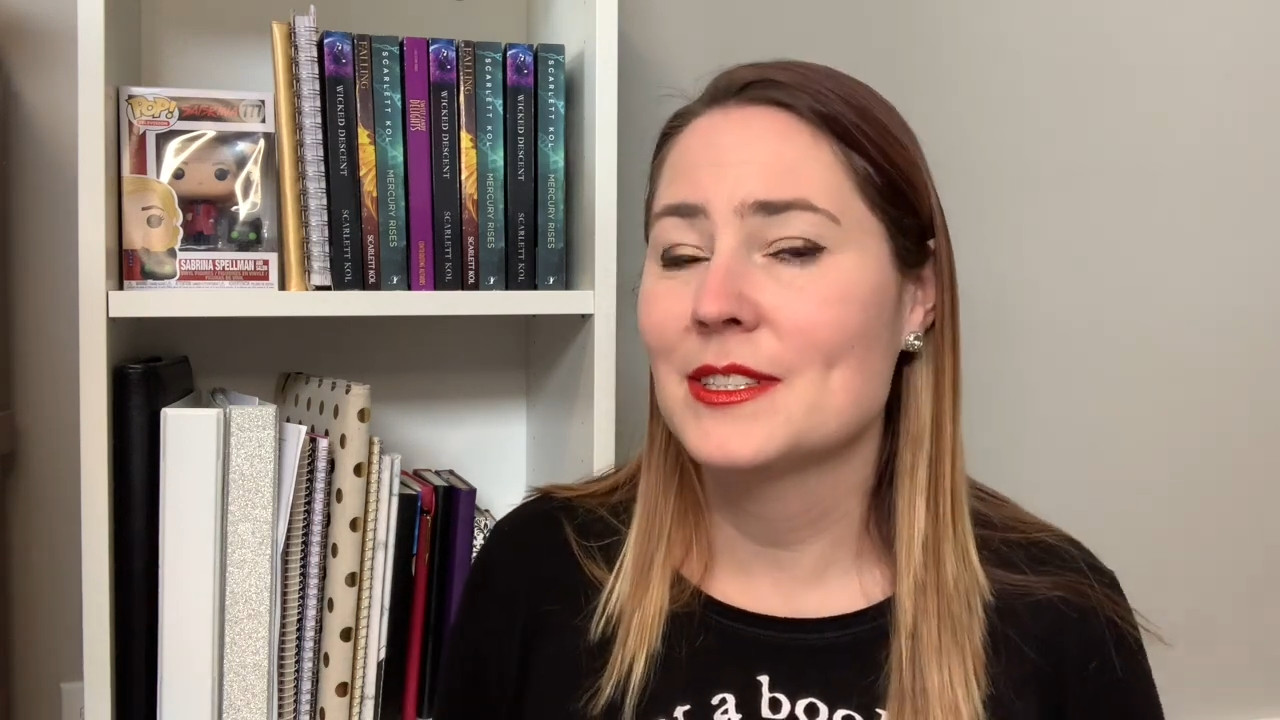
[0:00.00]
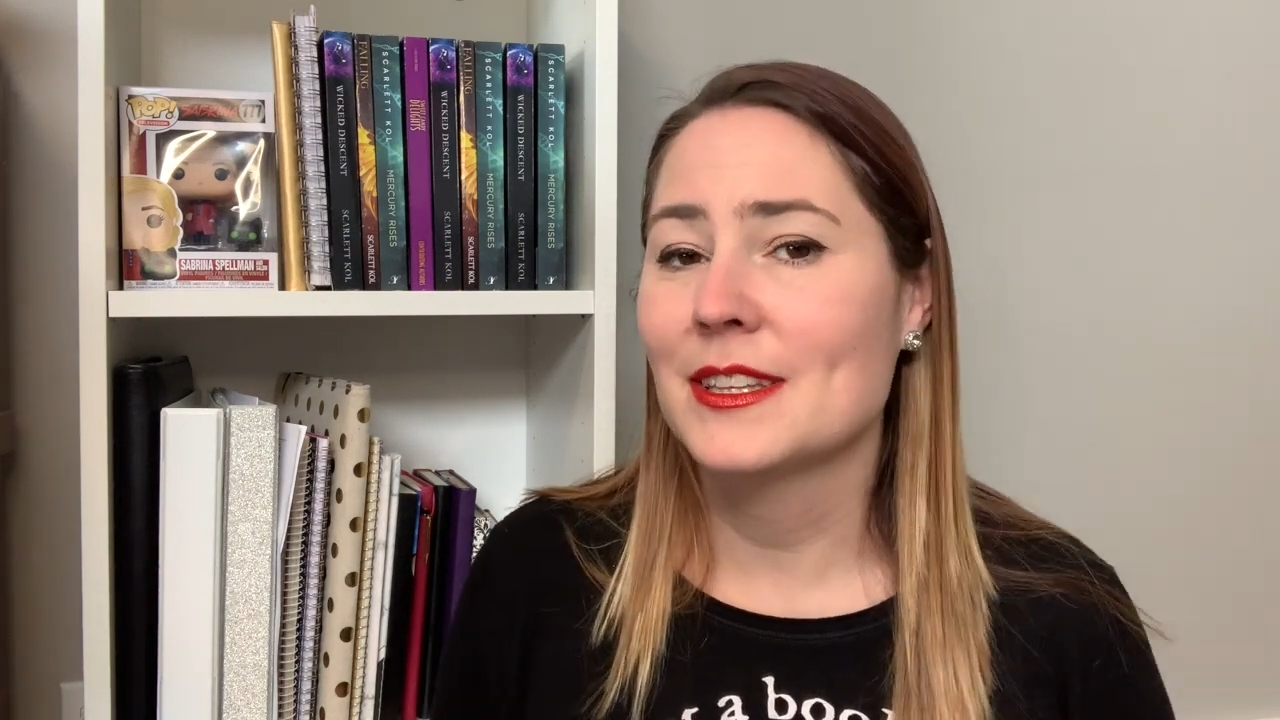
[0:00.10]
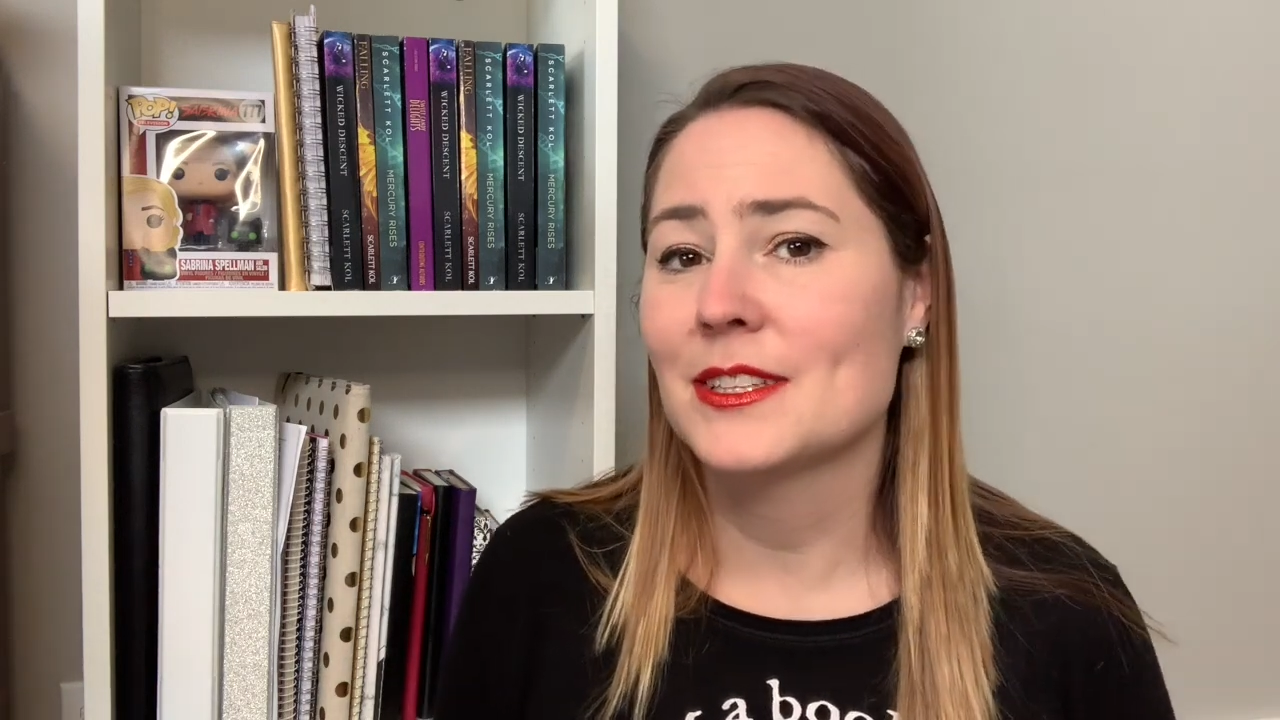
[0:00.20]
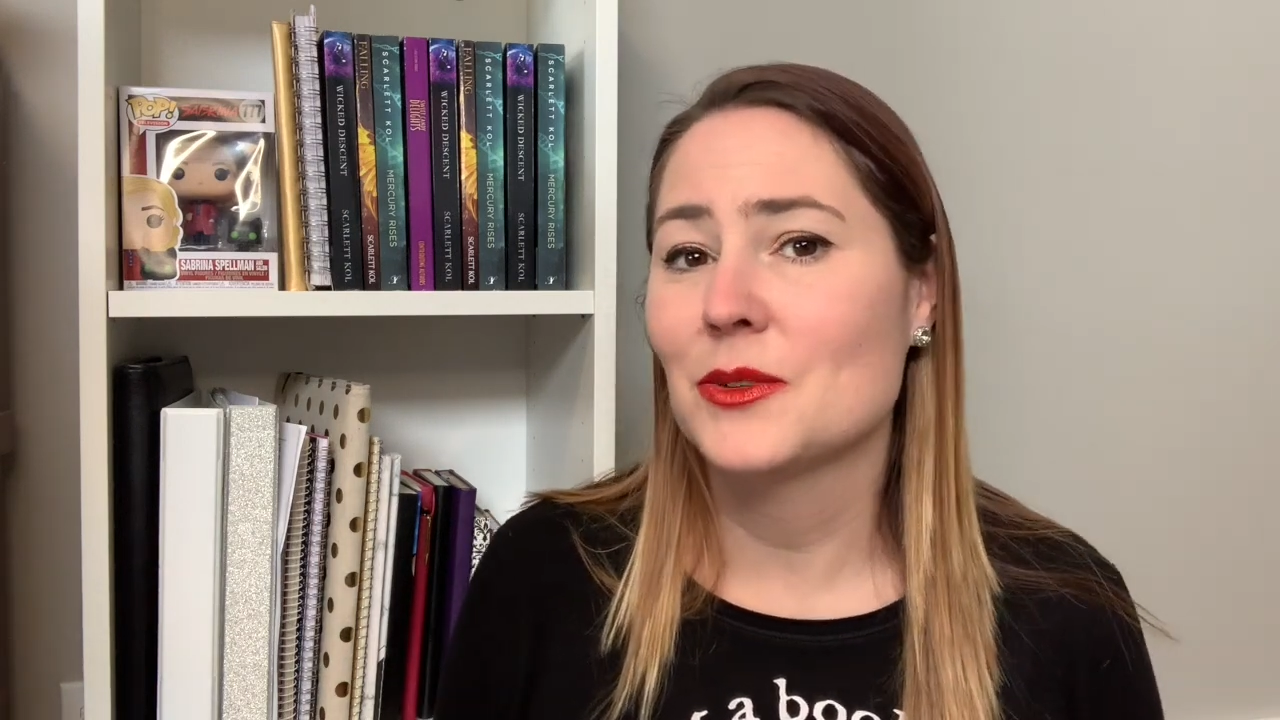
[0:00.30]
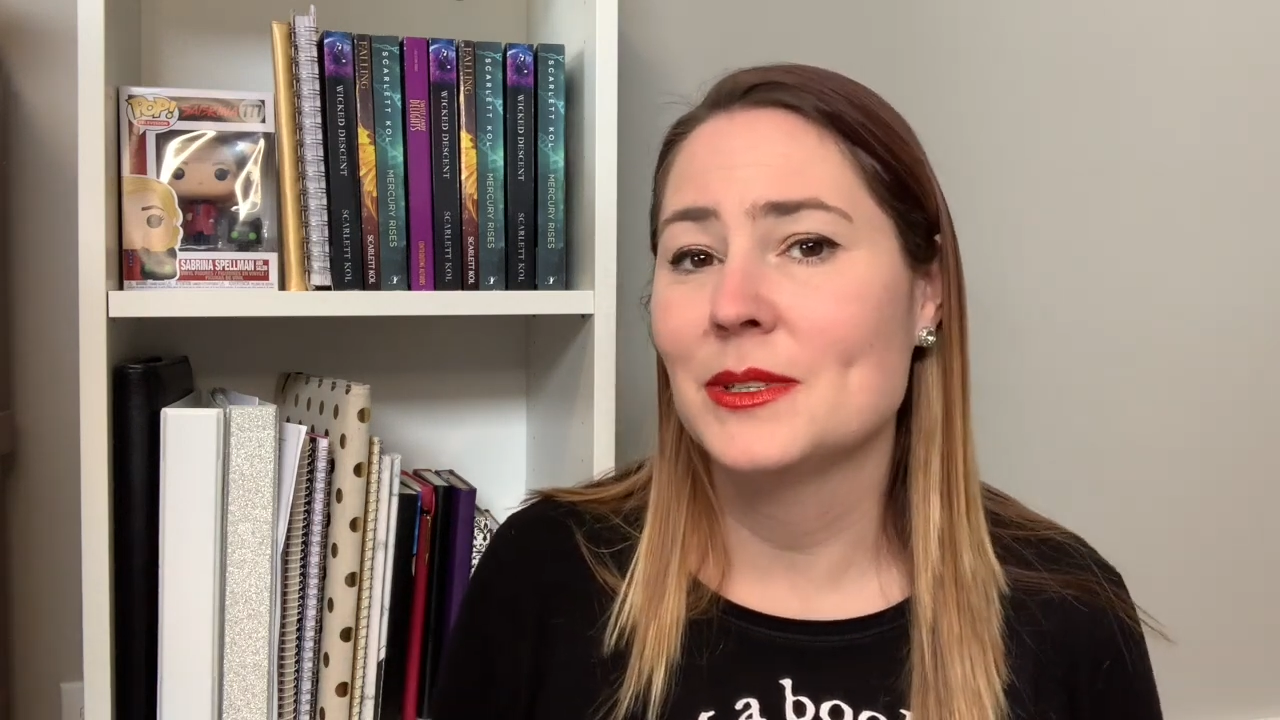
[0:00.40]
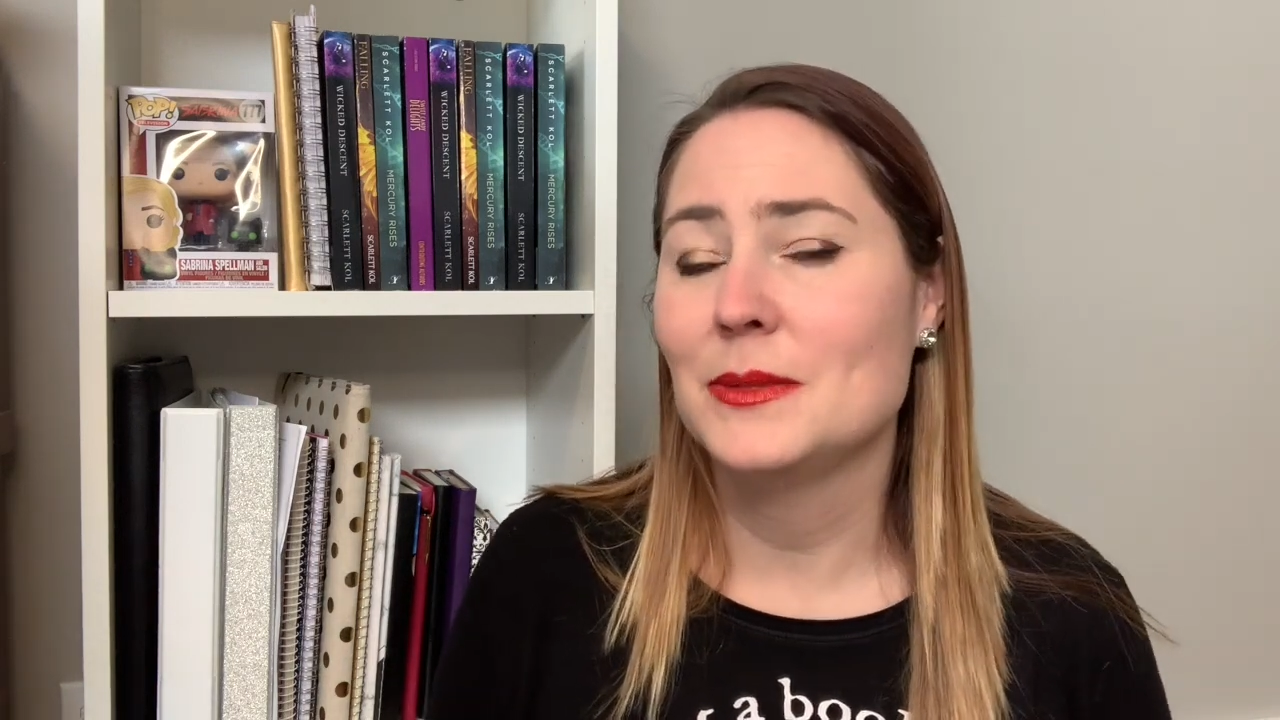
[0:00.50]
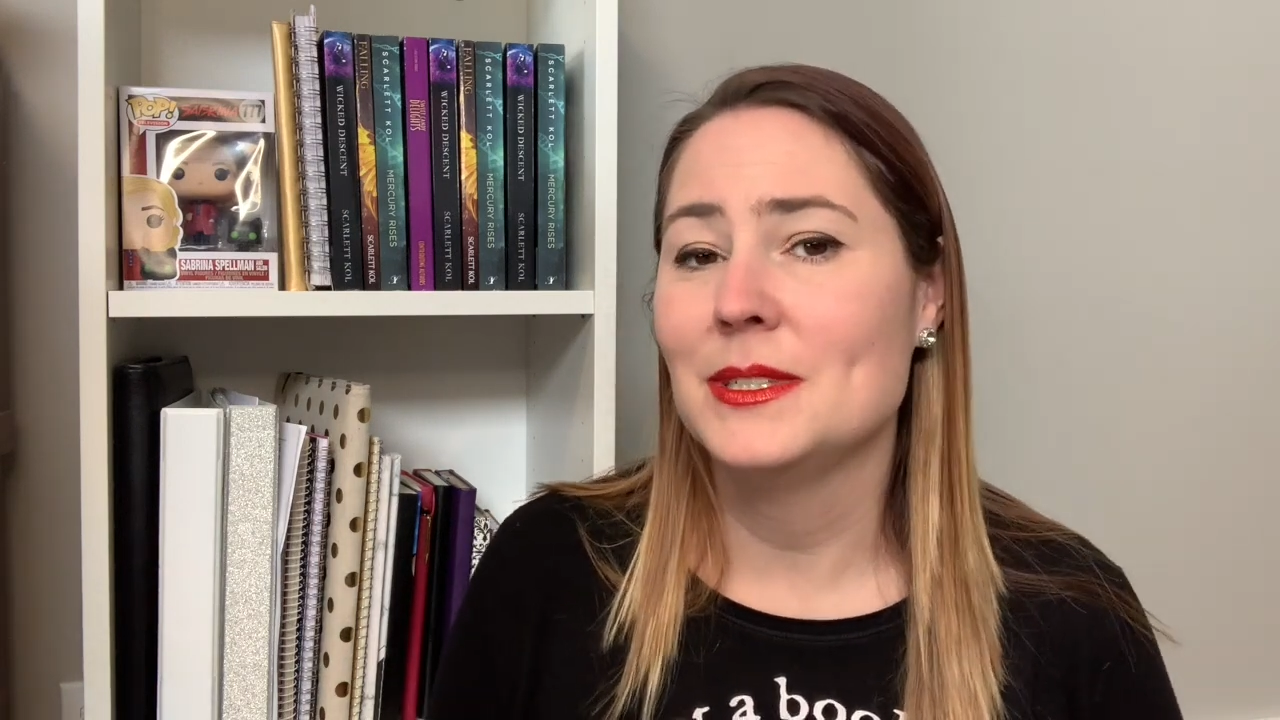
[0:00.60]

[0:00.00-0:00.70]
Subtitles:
that's going to be